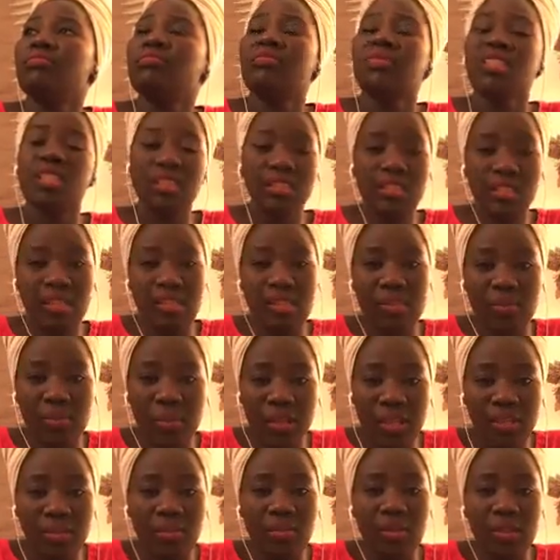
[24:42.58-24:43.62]
since I
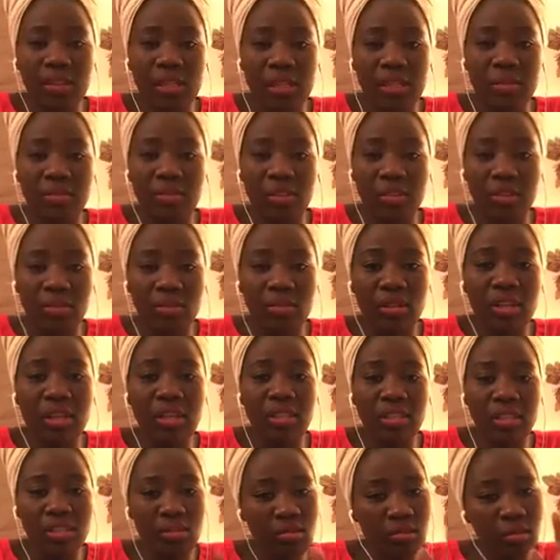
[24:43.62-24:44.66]
spent more time in
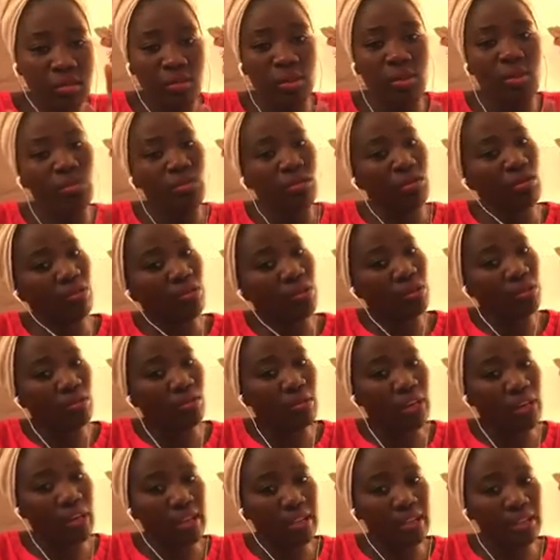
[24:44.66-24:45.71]
Uganda, so I'm going to go with
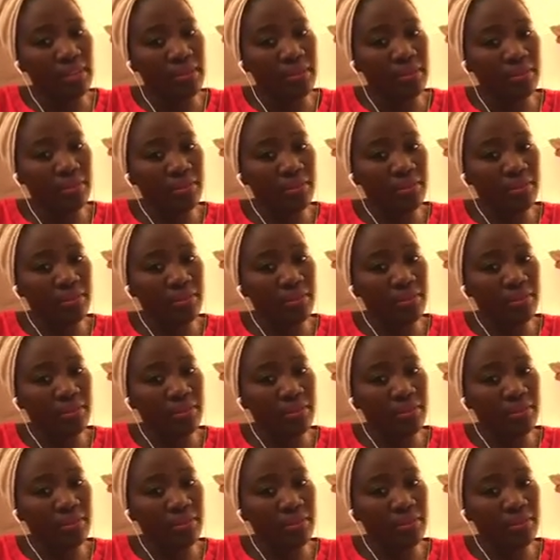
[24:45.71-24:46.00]
Uganda.